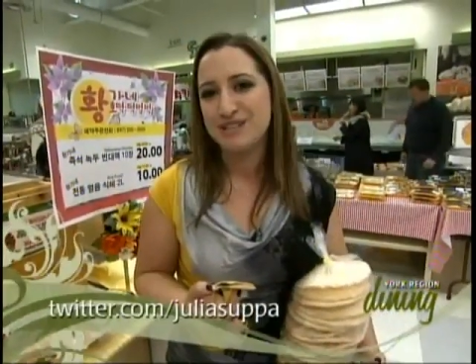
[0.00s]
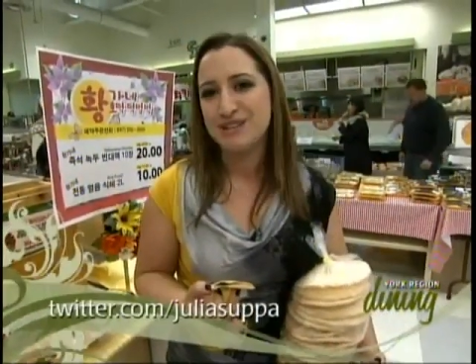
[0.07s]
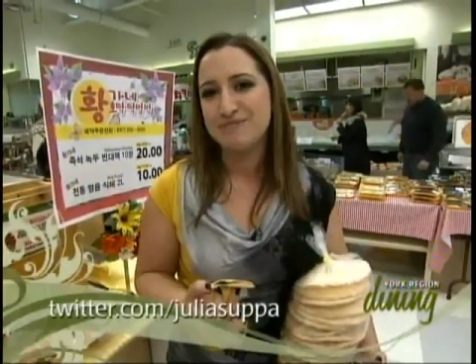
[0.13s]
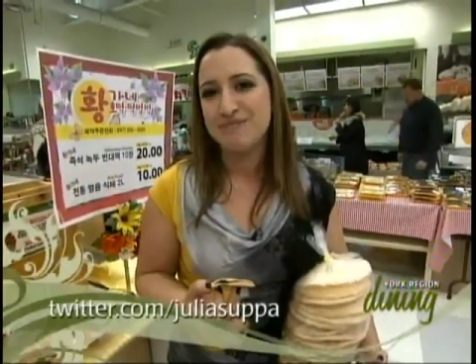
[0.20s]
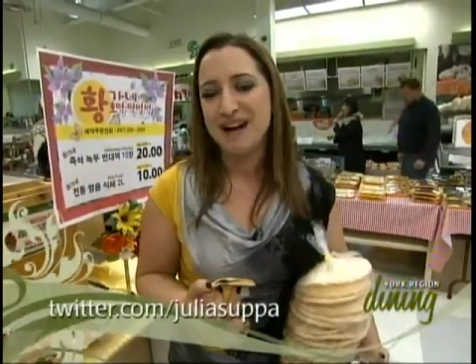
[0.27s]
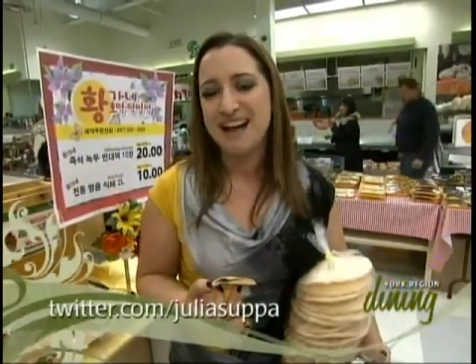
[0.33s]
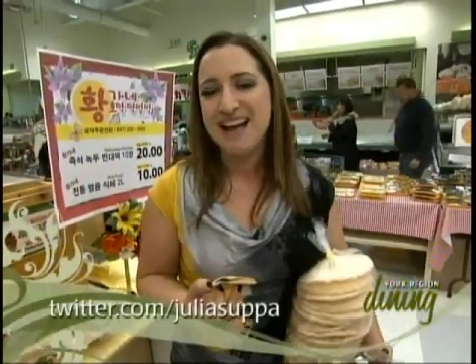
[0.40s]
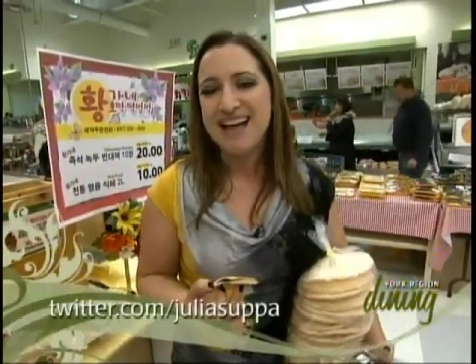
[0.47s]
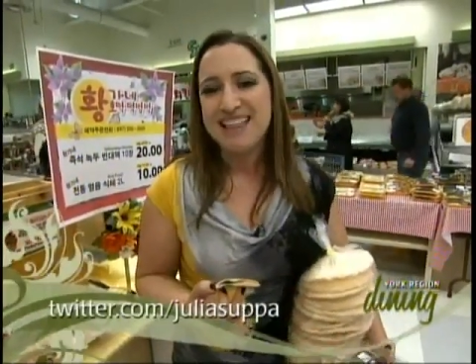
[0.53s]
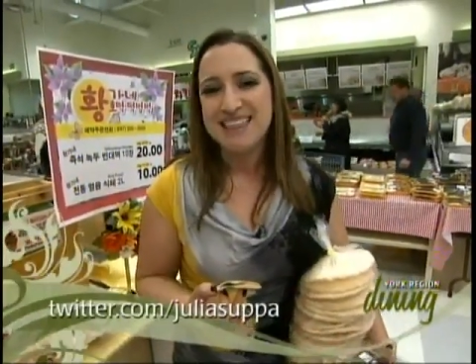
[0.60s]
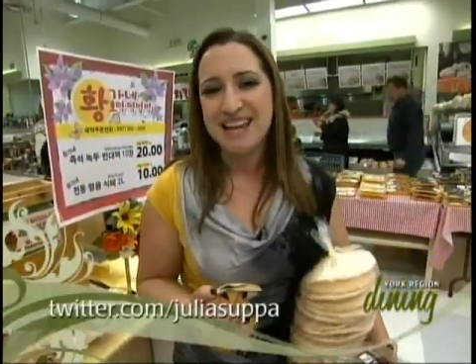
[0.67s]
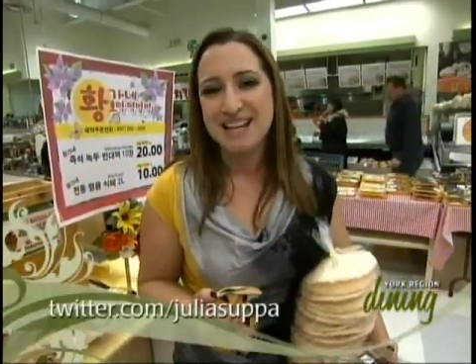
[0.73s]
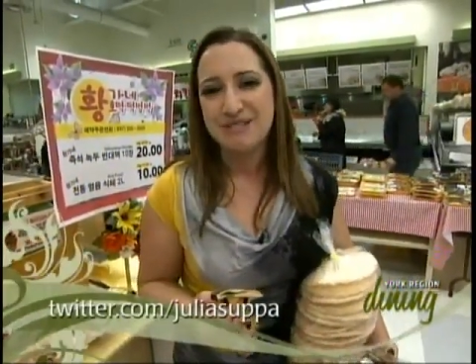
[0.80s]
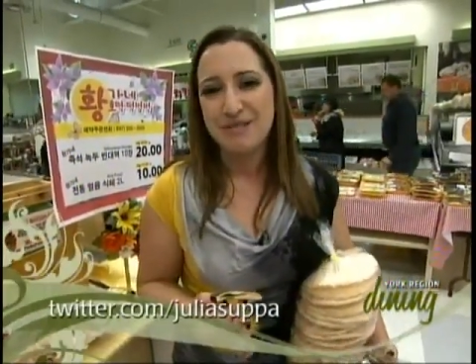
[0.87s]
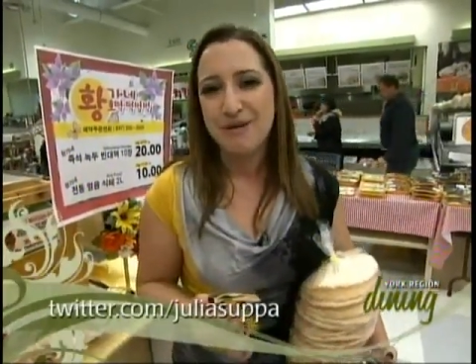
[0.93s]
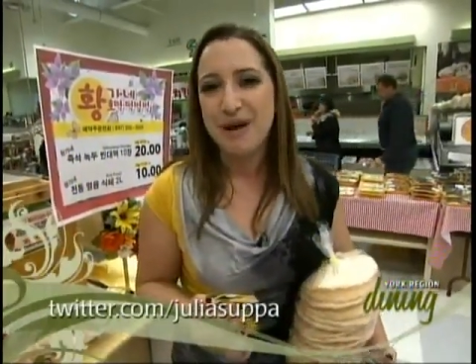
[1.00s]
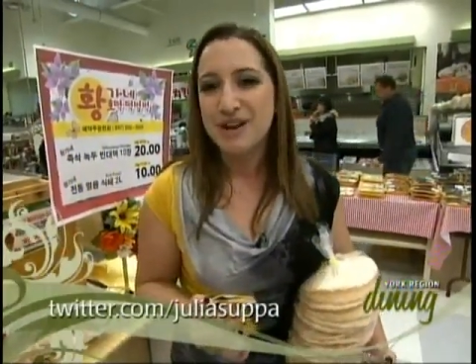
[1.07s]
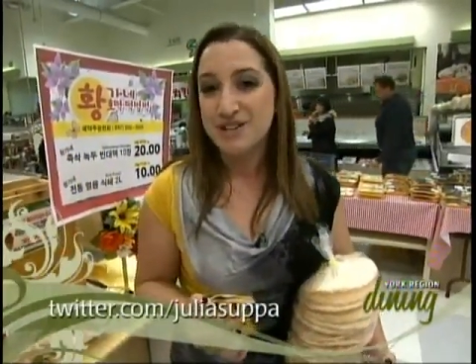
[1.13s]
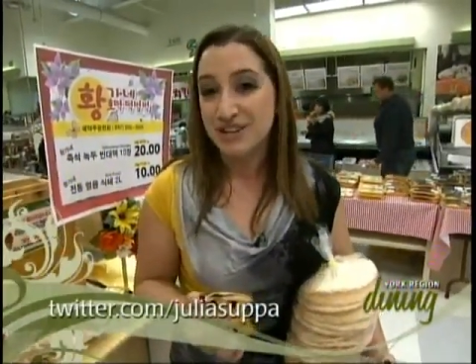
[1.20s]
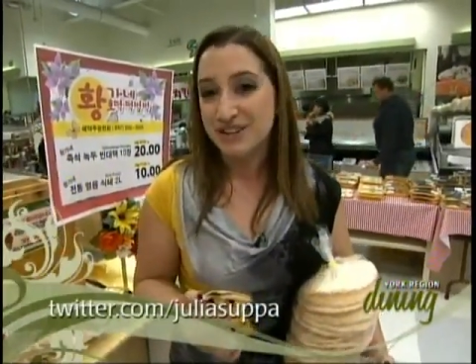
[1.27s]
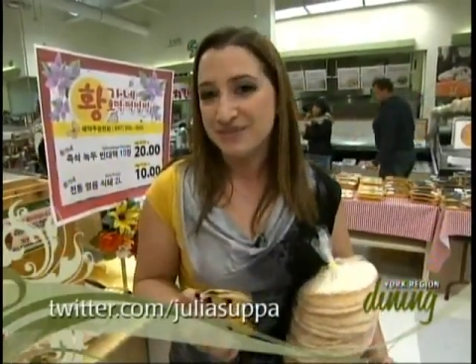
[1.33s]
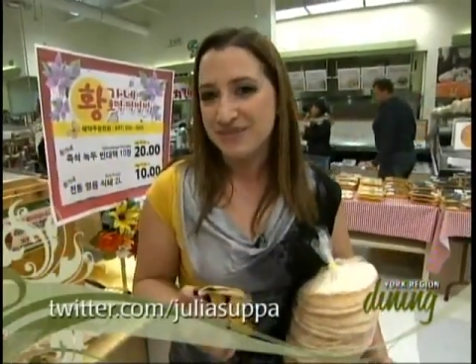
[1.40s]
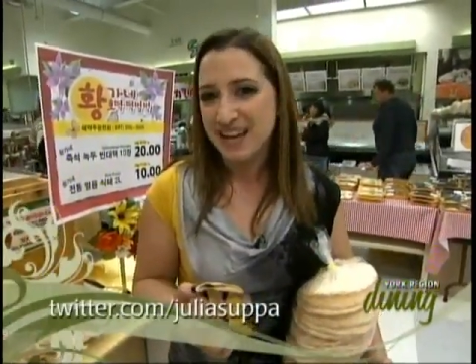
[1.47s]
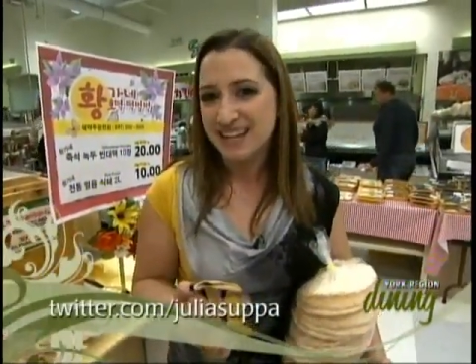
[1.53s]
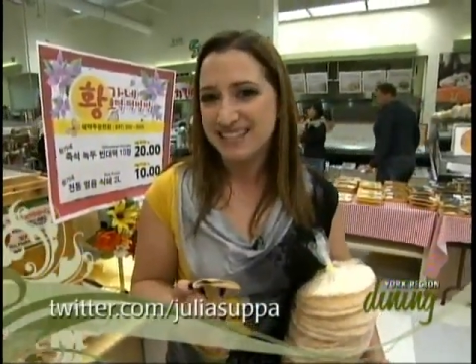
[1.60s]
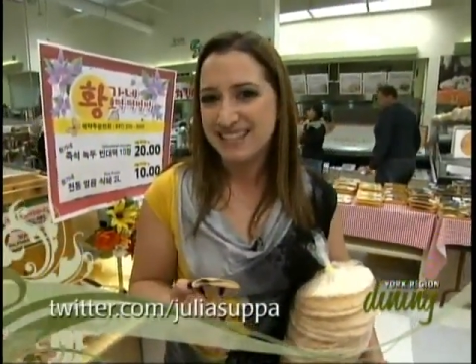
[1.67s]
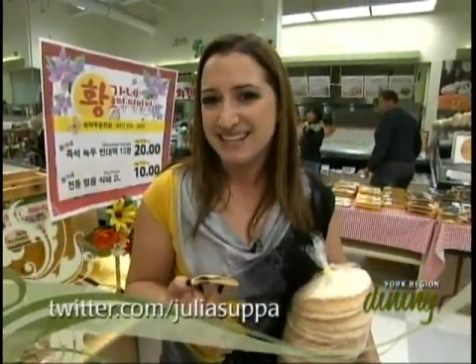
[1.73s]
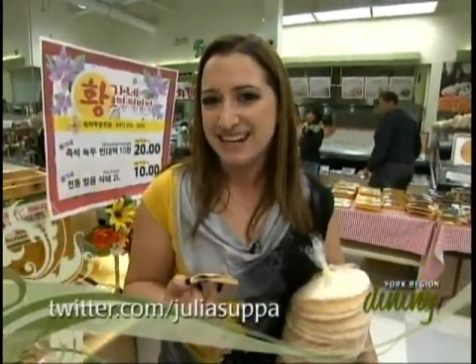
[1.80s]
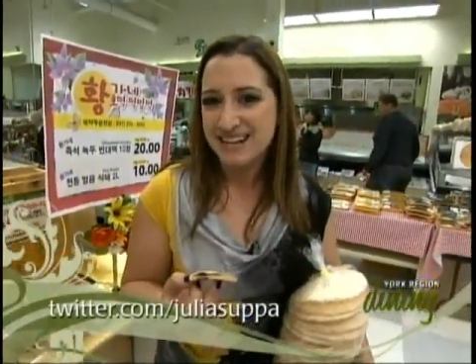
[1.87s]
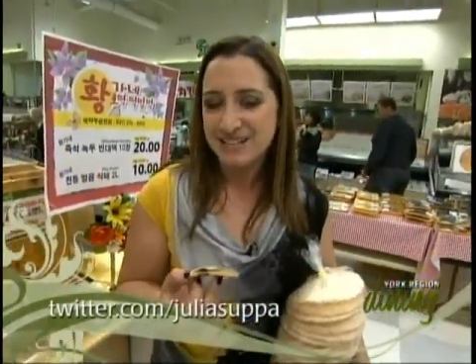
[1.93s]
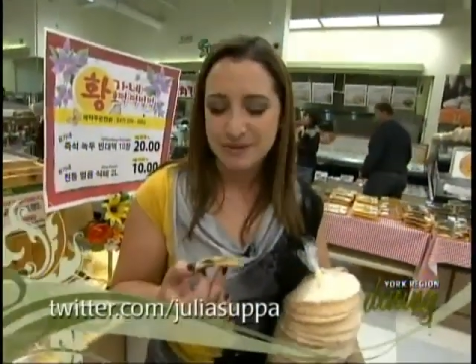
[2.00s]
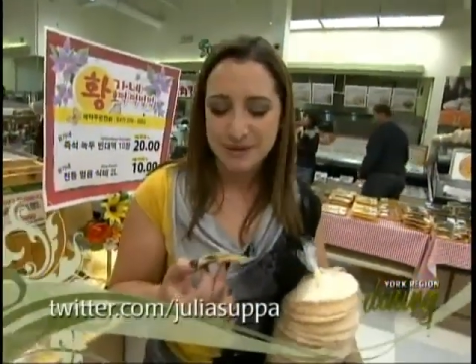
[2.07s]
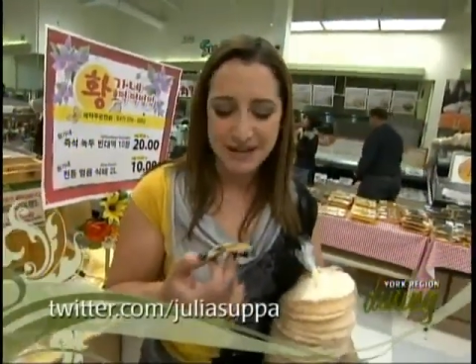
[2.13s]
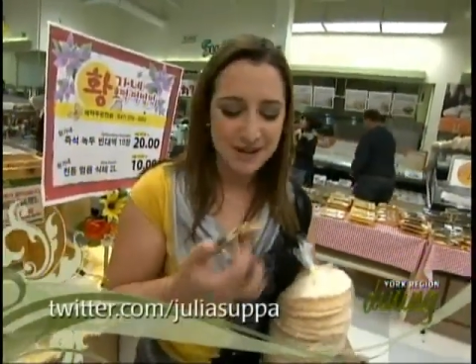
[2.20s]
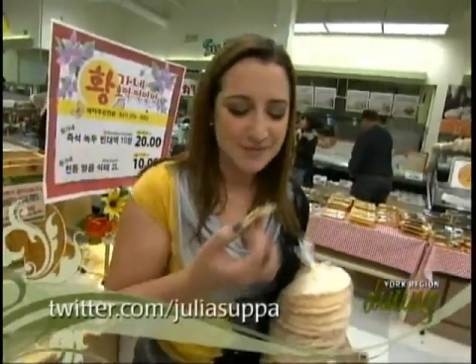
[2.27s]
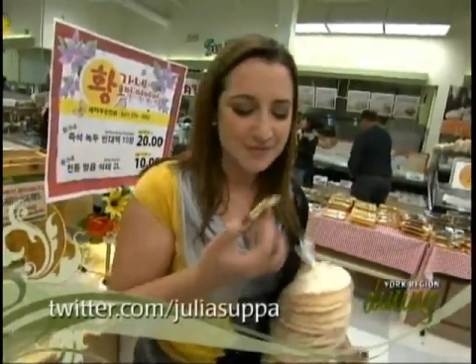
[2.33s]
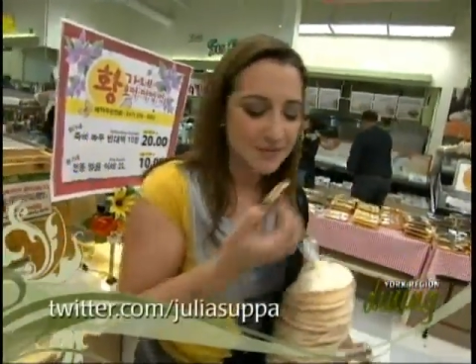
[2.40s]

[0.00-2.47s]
Supa. Thanks for watching. I'll see you next week.